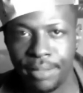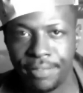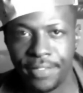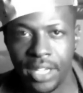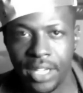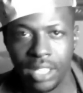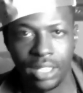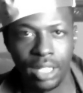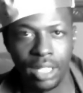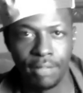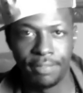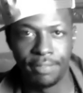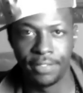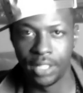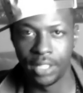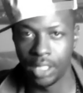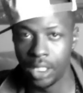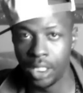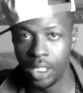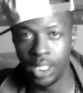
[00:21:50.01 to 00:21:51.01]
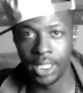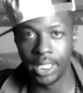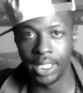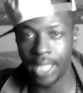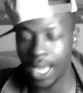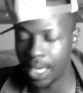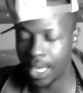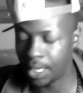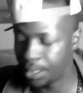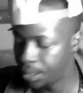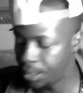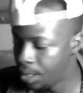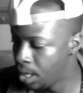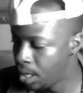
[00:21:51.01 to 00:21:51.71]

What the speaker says: fucked up for good now.